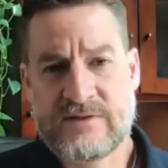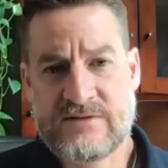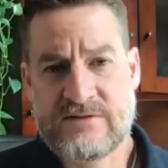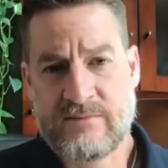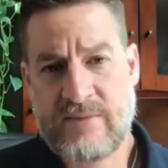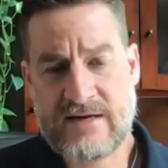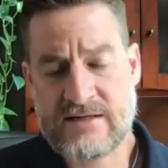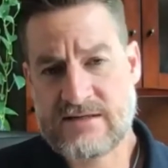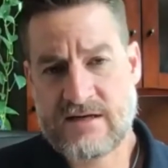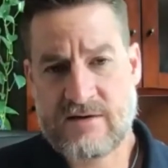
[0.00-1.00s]
some
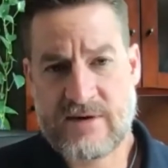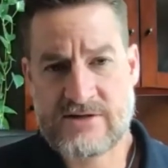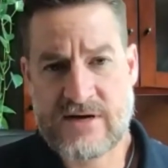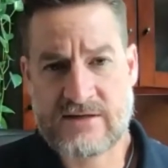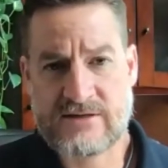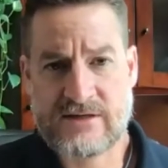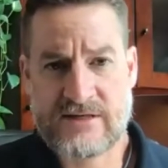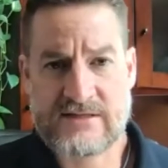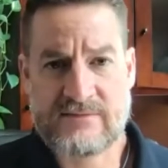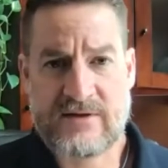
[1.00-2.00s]
maintenance done on my tractor and
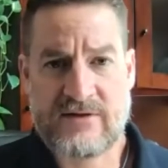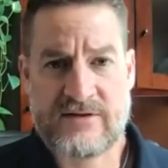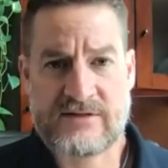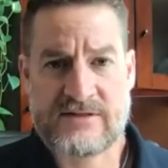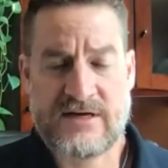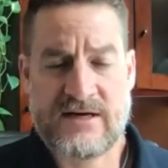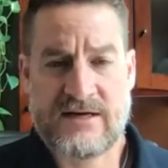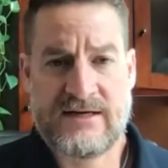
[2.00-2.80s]
get some other things done.